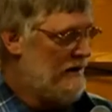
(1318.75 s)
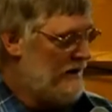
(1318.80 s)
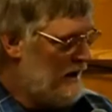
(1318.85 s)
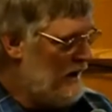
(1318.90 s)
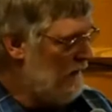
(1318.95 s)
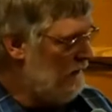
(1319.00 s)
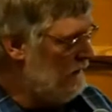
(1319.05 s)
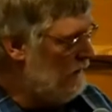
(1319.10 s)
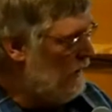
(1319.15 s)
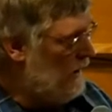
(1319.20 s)
they
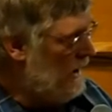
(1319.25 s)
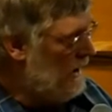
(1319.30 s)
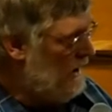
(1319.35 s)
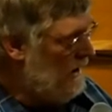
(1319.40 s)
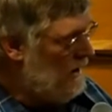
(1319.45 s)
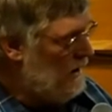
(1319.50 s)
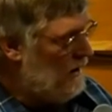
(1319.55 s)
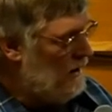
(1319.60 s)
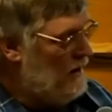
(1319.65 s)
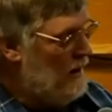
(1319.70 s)
have no
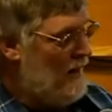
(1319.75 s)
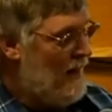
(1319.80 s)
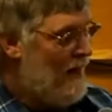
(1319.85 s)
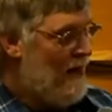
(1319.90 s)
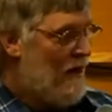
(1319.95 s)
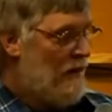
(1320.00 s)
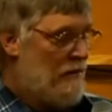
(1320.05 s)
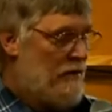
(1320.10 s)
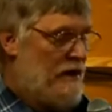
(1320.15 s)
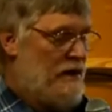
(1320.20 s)
idea
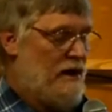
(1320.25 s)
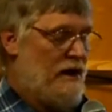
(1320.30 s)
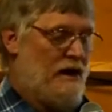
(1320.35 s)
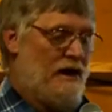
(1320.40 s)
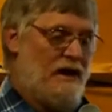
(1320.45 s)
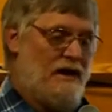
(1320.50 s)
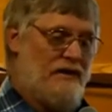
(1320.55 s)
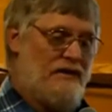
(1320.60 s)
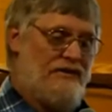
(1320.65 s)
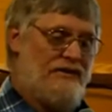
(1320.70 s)

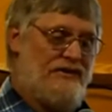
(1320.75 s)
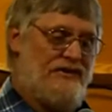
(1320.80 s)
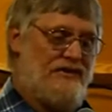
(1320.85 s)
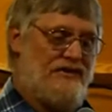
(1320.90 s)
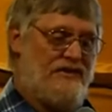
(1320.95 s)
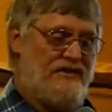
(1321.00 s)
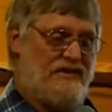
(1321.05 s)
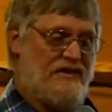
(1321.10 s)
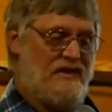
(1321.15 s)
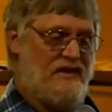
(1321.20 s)

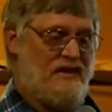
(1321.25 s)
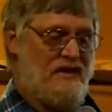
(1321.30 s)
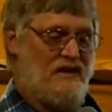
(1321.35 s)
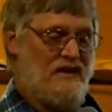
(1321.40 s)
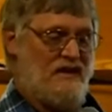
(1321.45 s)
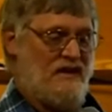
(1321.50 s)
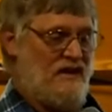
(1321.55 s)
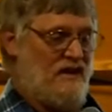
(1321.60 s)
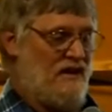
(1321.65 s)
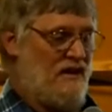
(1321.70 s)
because
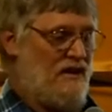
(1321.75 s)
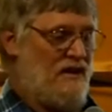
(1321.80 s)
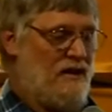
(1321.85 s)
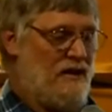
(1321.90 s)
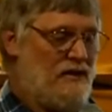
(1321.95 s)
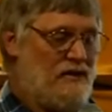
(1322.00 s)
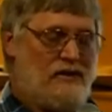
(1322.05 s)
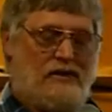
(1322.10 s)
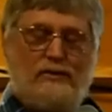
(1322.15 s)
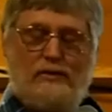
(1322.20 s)

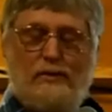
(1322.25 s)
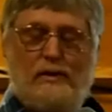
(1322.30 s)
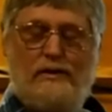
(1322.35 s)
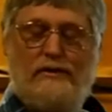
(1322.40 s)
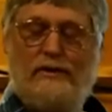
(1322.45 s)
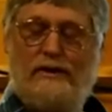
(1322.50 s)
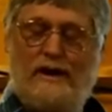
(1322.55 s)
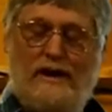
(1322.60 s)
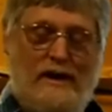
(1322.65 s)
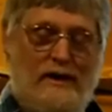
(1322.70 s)
there just
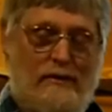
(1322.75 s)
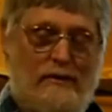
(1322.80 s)
wasn't any